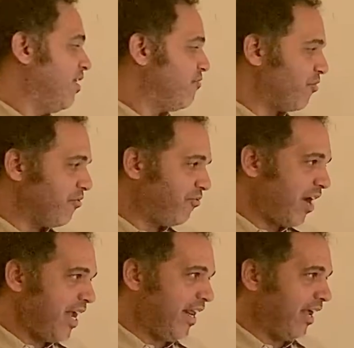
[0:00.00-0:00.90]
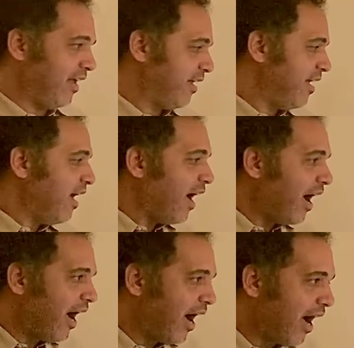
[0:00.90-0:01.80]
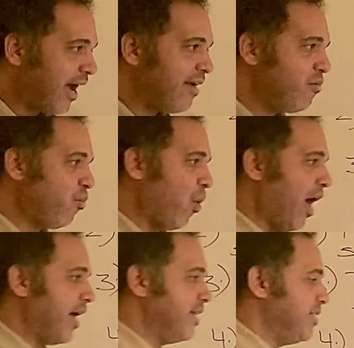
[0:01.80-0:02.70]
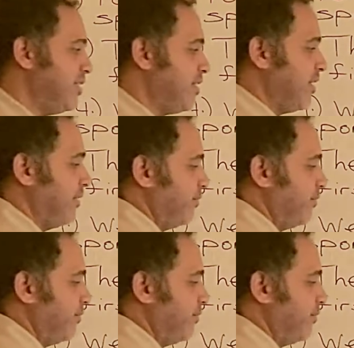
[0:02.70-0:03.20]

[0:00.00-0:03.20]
for fighting, I was